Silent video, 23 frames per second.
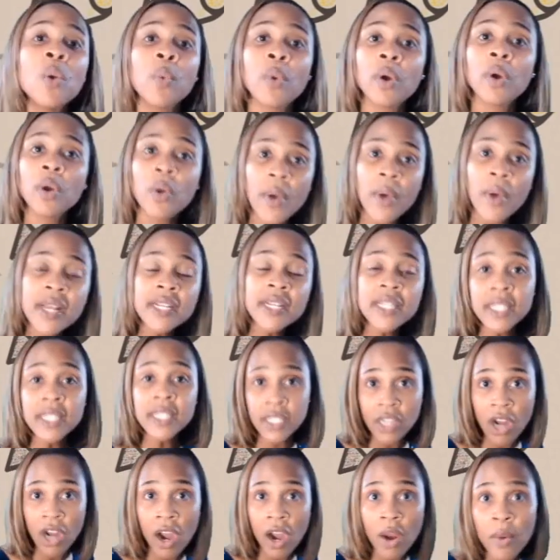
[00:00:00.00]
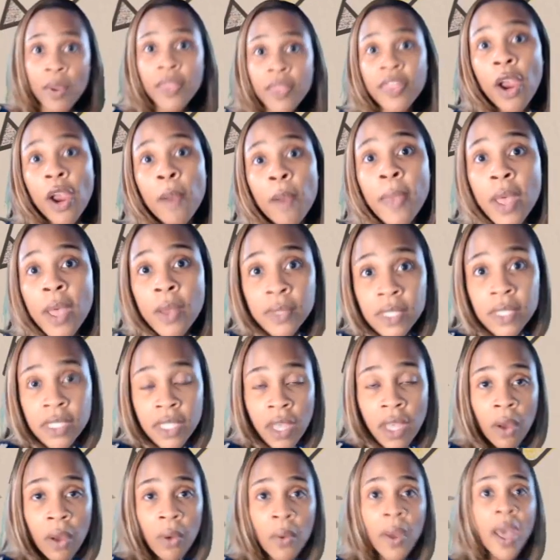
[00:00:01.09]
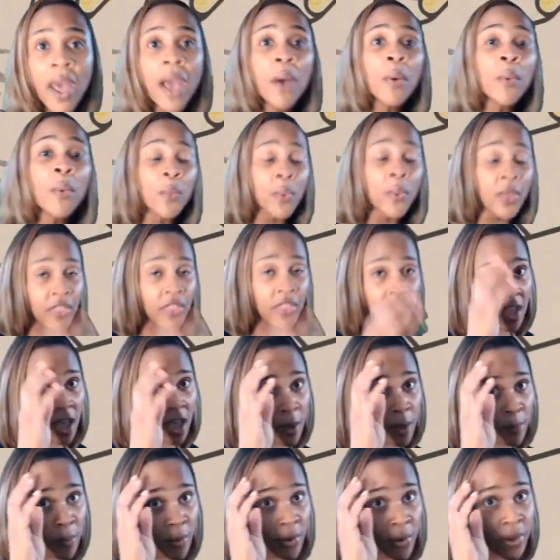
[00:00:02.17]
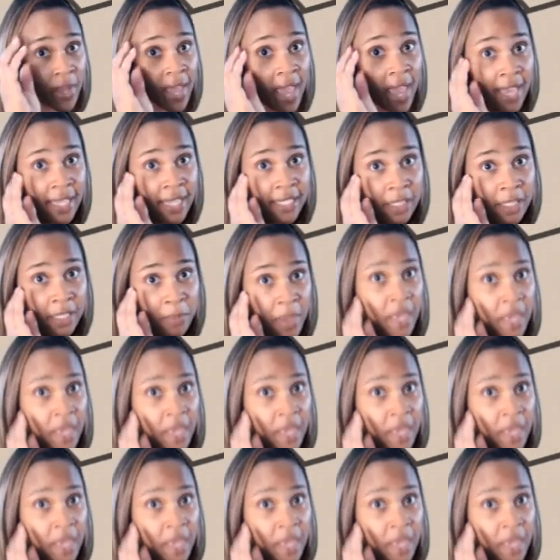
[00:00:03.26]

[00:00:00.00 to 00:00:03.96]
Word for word: We're going to start with our pencil with the uppercase